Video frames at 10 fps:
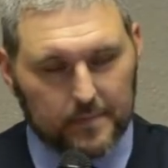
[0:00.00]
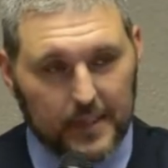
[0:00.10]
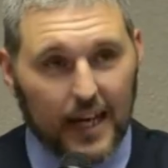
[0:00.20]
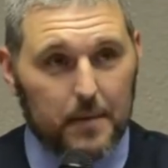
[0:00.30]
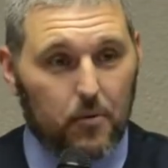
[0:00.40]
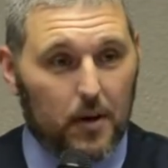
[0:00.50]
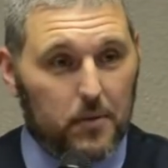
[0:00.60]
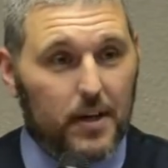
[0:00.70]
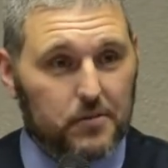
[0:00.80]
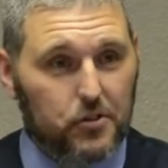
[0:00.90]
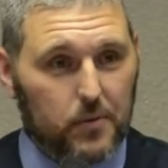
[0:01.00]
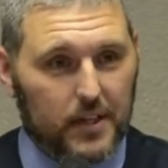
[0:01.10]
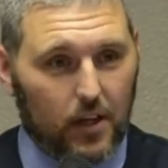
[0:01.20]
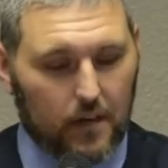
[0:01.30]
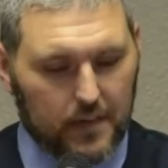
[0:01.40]
Yeah, he probably would have Sharia
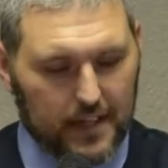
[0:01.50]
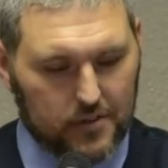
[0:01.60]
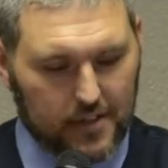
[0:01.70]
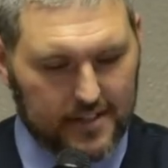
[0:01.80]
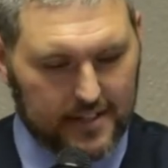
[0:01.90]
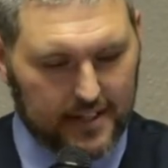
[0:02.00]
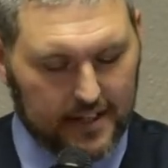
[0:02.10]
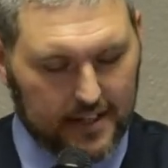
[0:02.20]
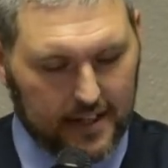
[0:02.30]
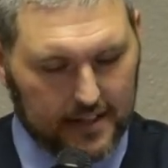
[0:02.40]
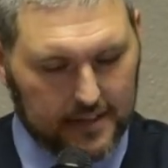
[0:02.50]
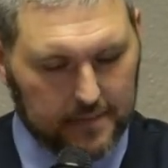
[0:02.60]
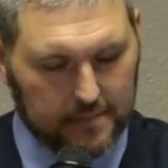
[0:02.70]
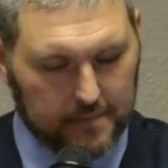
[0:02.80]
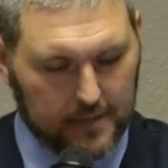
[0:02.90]
law if he had a chance to get it enacted.
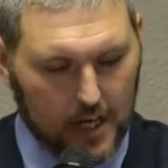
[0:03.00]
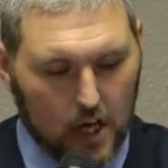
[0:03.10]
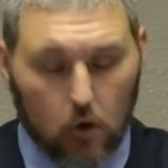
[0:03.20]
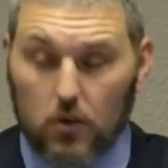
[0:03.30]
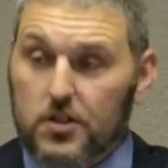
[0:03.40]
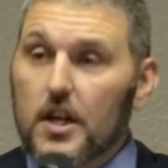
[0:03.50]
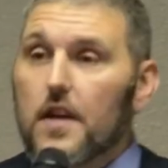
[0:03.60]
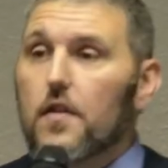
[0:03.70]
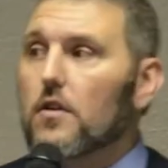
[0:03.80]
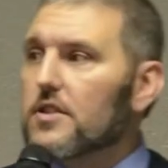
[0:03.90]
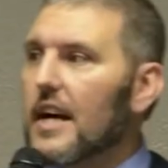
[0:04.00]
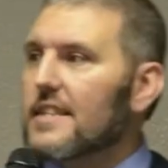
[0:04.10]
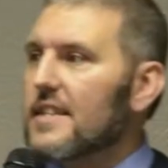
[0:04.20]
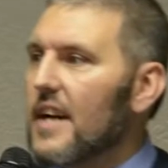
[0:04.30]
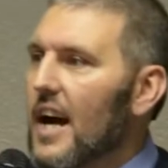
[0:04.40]
Of course, those guys
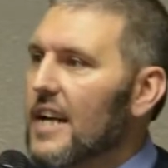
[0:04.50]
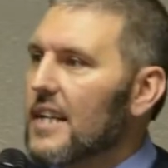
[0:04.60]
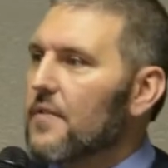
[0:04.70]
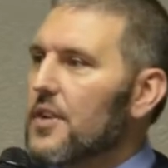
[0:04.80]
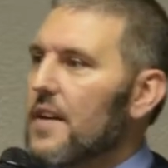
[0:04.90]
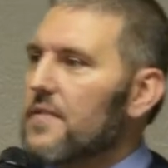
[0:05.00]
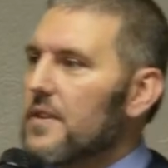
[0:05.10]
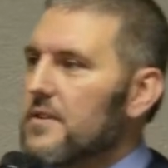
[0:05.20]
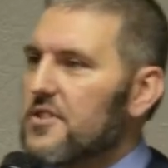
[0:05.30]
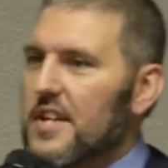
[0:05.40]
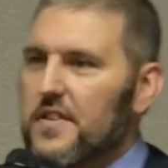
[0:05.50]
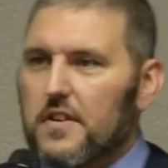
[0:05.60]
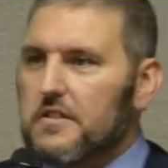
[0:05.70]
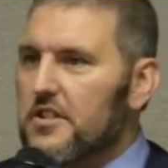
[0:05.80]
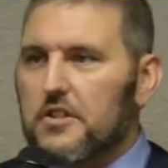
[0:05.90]
at the high level, you have to understand, they're
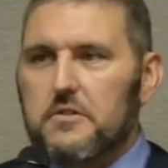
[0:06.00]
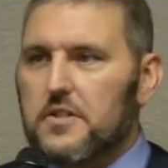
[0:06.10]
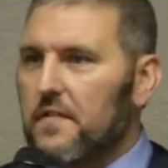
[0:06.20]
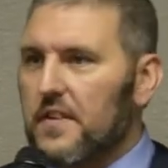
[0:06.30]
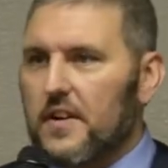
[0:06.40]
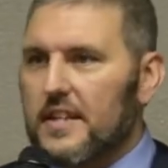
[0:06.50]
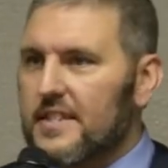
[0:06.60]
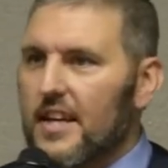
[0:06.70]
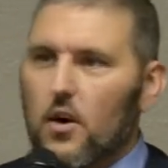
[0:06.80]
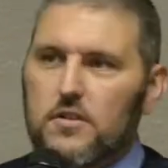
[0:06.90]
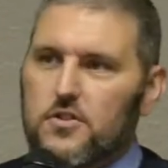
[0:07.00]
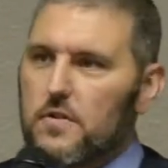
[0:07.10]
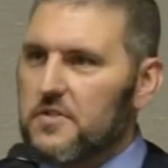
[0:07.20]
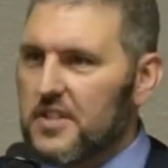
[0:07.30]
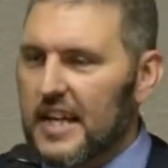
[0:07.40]
just Luciferians. They all
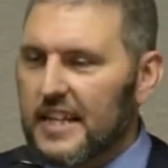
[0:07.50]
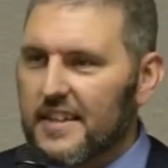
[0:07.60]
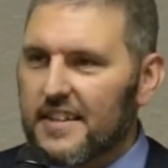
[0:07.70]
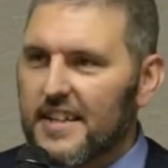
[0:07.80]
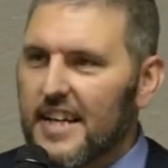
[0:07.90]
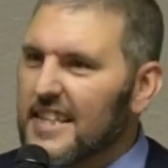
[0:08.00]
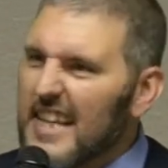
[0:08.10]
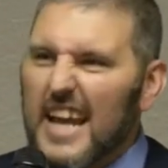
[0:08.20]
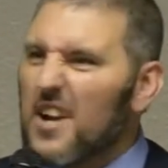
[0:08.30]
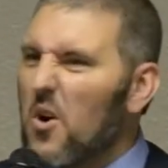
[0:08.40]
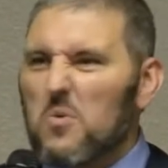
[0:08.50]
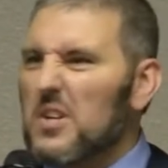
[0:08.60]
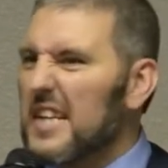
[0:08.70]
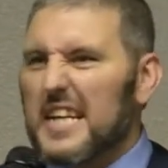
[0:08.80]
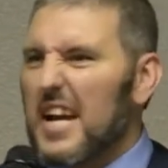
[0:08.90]
serve Satan. They don't
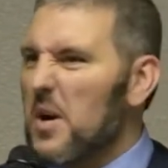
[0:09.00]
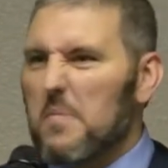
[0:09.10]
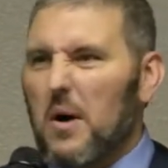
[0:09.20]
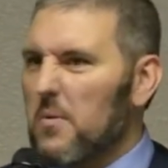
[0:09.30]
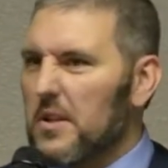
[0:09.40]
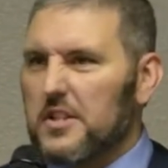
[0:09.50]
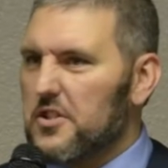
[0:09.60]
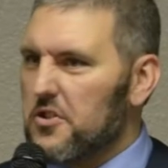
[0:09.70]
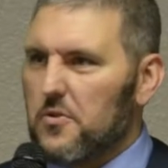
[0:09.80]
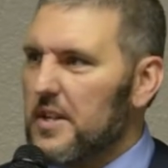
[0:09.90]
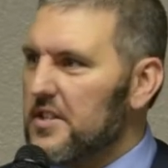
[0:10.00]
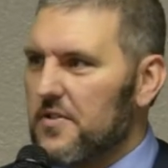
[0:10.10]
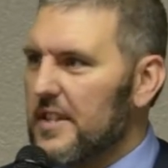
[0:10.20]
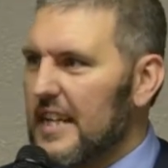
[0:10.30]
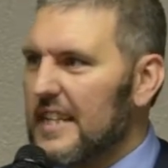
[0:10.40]
really care about religious creeds or
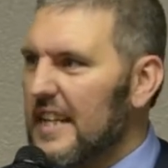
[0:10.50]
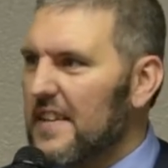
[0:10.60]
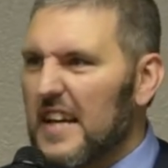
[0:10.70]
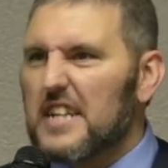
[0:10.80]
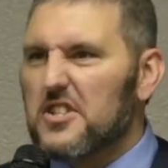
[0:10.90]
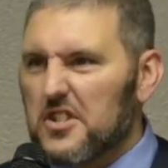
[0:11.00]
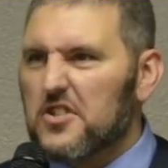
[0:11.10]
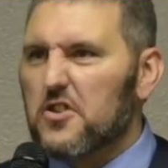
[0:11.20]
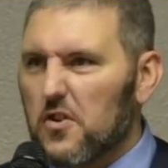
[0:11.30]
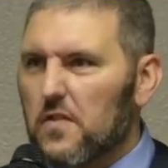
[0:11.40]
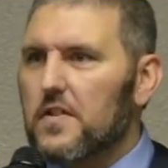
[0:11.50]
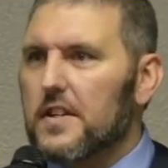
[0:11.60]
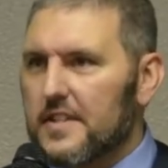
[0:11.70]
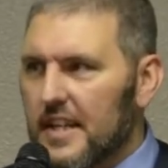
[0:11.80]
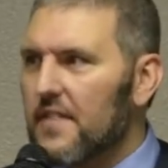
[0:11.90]
anything like that. They just serve the
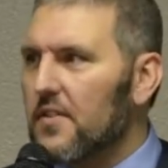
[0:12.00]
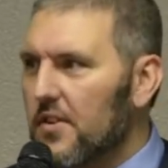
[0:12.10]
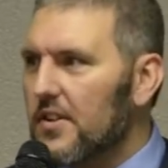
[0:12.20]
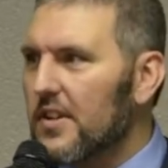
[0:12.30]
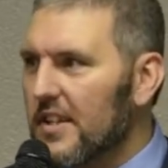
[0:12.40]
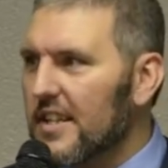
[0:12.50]
devil.